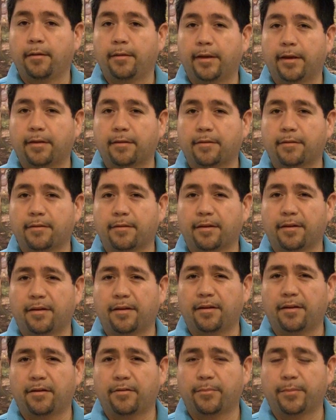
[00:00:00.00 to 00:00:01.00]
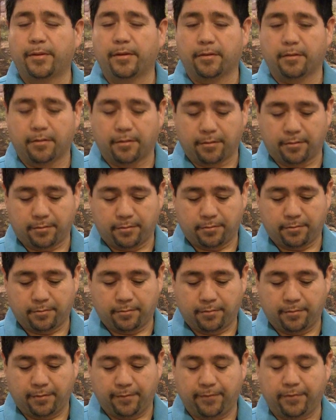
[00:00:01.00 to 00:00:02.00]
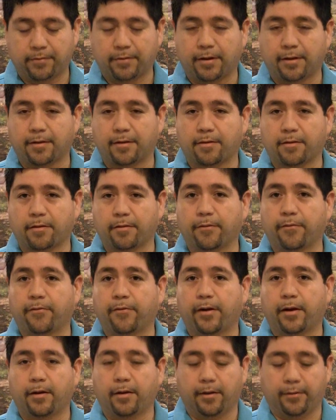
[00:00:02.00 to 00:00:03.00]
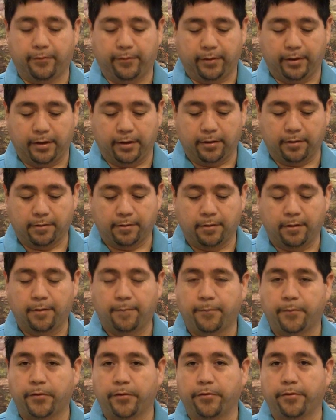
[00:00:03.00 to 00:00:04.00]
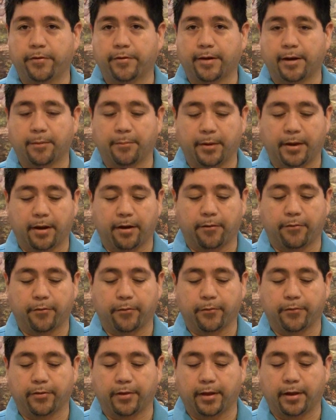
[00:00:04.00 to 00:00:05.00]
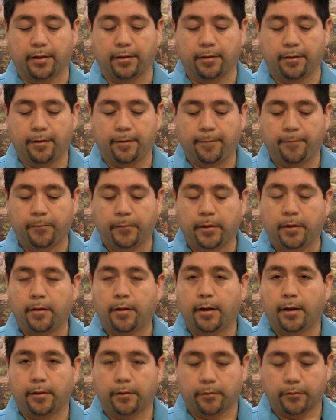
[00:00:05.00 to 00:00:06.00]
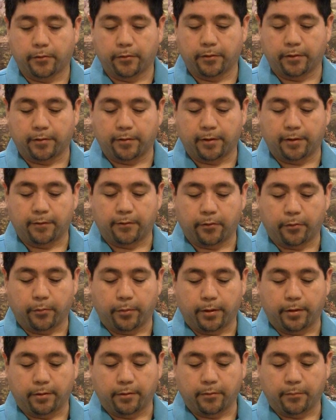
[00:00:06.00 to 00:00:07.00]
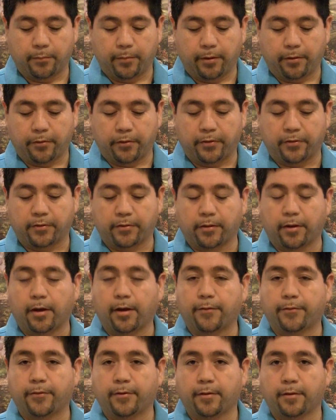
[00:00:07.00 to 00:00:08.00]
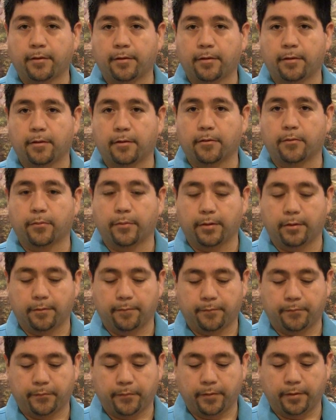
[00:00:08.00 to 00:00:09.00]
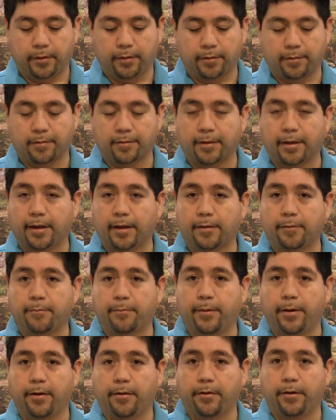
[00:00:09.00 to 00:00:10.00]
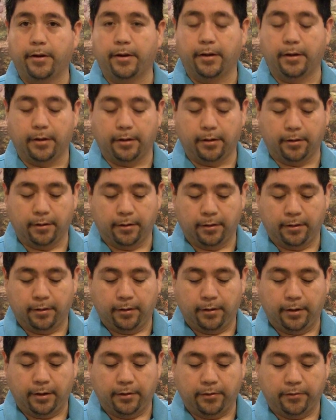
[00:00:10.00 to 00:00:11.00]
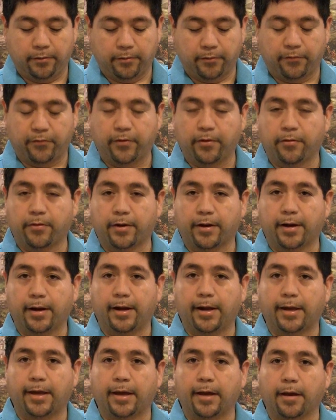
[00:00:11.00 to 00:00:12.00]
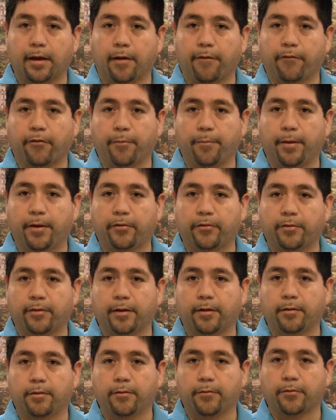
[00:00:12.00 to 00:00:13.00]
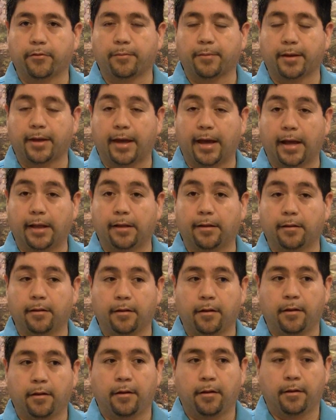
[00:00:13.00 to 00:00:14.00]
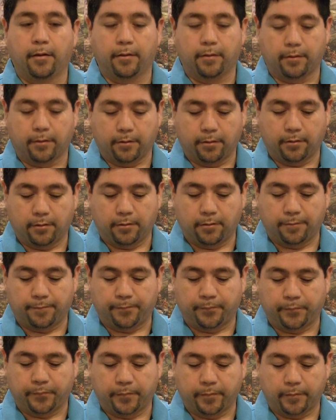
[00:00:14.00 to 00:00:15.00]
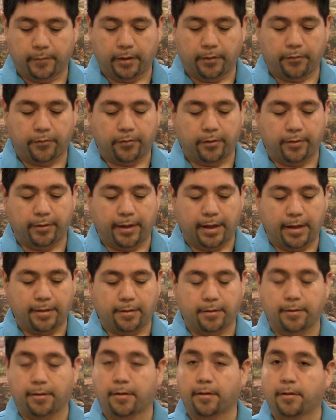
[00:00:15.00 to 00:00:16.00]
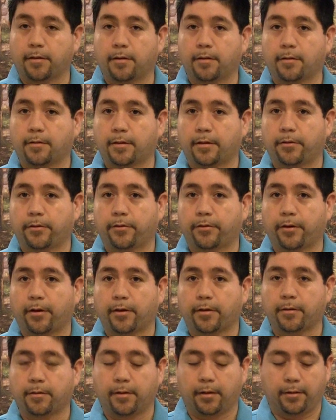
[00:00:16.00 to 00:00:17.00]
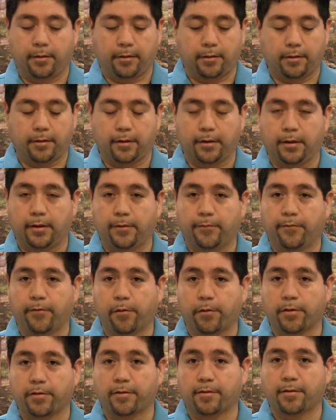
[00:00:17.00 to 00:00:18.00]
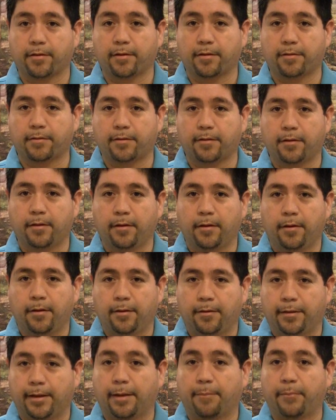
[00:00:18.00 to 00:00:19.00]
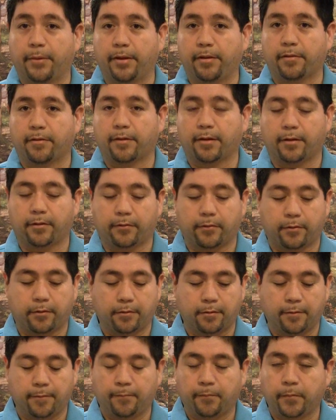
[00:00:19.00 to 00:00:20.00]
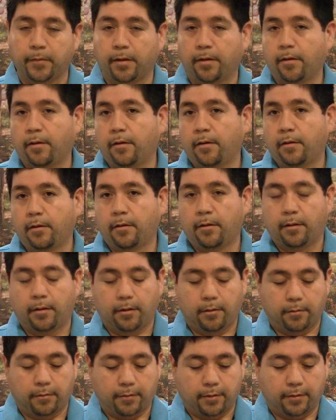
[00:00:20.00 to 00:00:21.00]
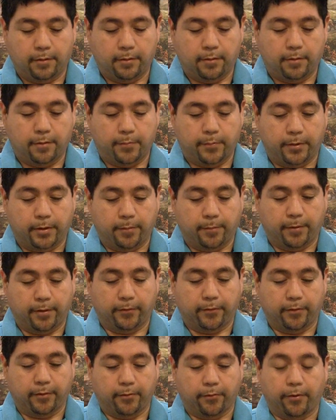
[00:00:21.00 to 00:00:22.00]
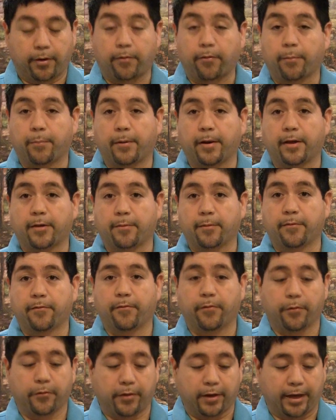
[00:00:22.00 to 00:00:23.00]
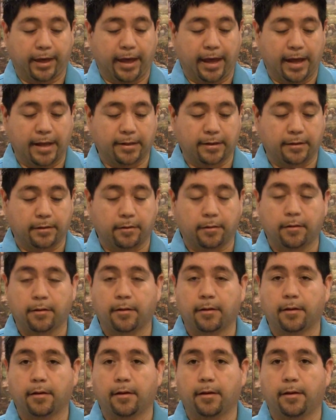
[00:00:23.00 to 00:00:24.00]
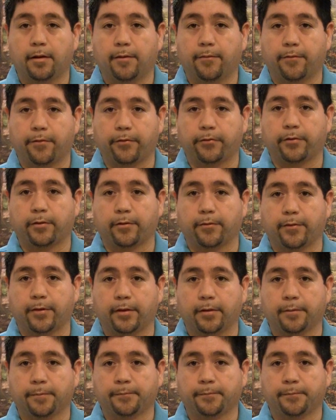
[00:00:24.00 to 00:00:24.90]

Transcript: that's a little bit, it feels like it's going to fall off, I guess. So you just got to be careful with that. And also the center wheel is very soft as well. It's not very, you don't feel the clicking confirmation that you do from the Canon. So other than that, the center cross and the focus assist not being centered, I would say this is pretty much a direct replacement for the Canon version of it.